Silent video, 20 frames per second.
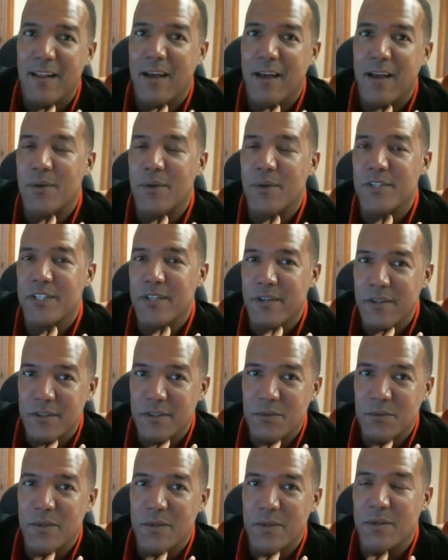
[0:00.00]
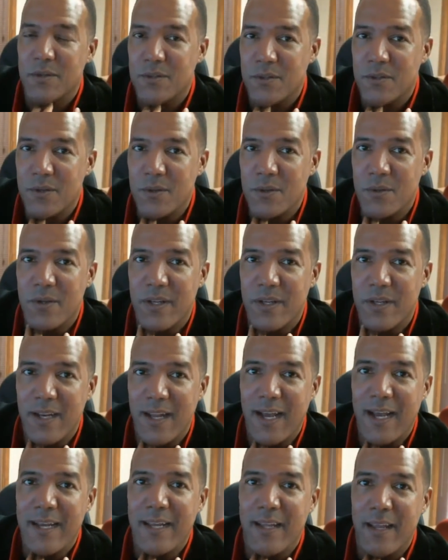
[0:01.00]
I will share this with you too. In
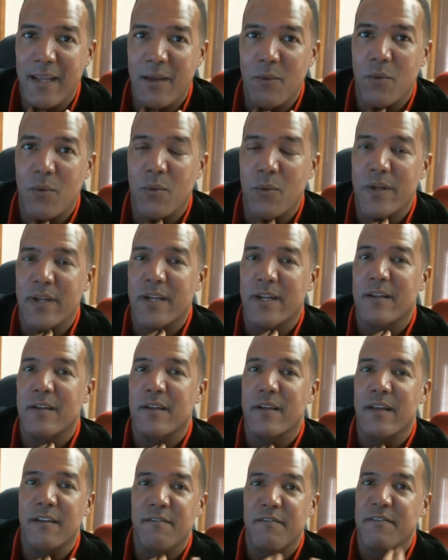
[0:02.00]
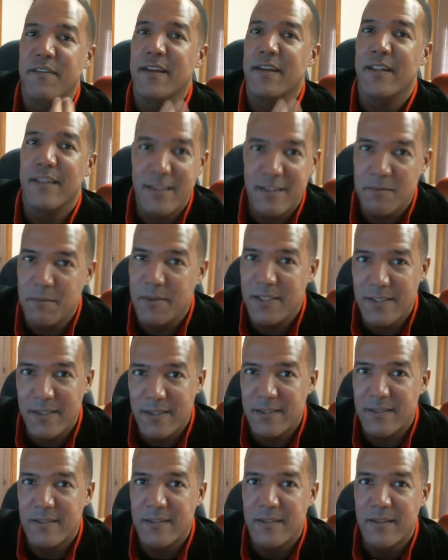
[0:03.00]
98, when we invented this
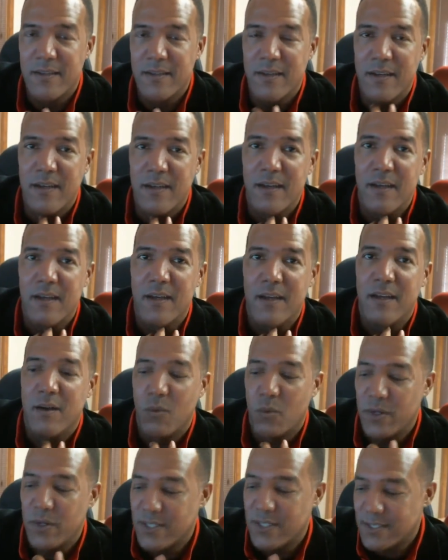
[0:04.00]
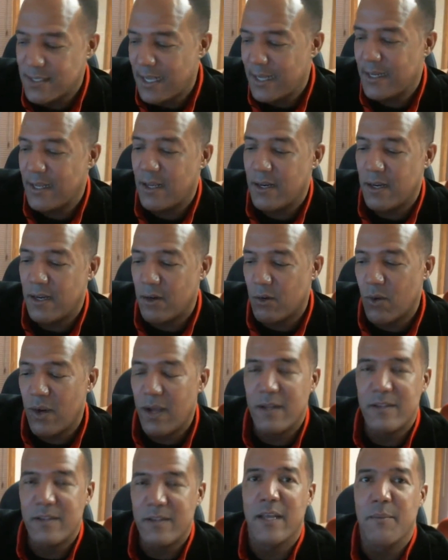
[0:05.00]
business, we sat down at a
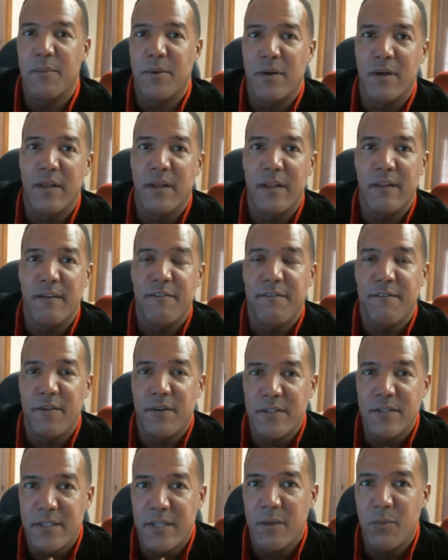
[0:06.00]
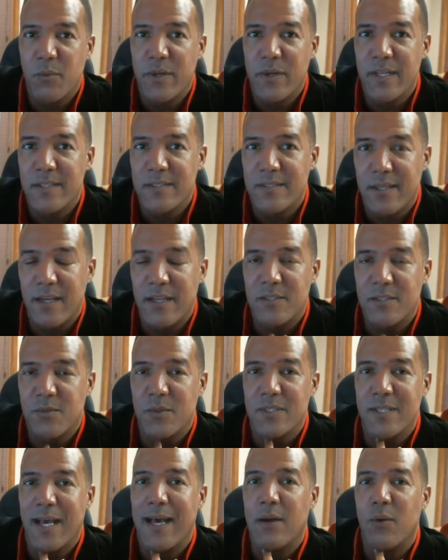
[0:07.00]
round table and the first thing we discussed
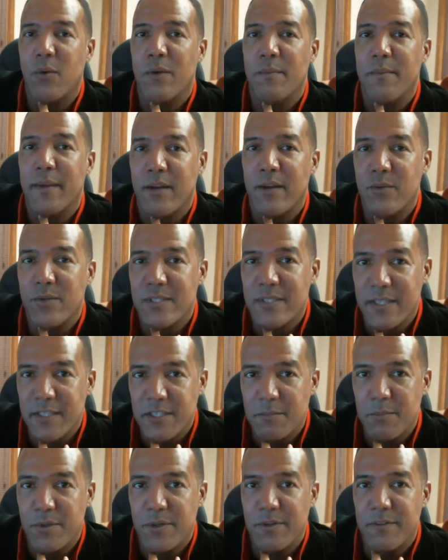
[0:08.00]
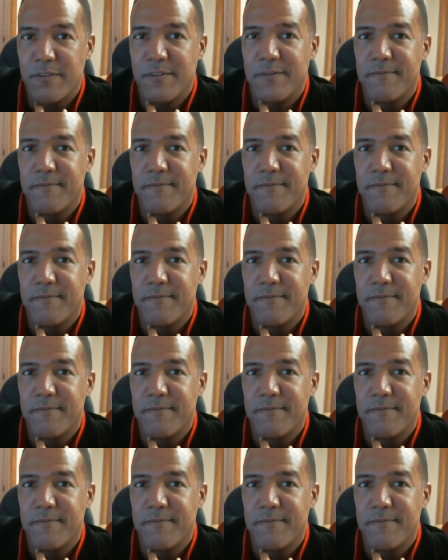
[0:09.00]
was how do we make it recession proof?